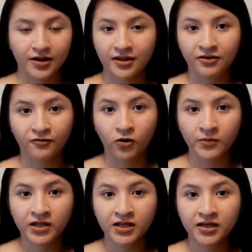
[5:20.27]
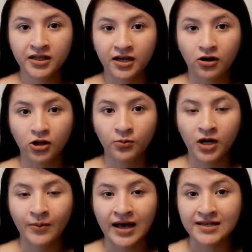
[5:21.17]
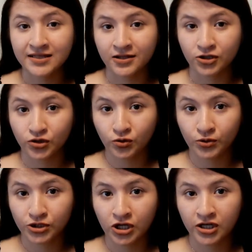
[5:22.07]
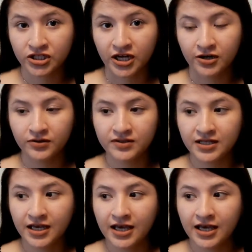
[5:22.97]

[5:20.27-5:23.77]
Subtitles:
the formula that ColourPop has in their Super Shock shadows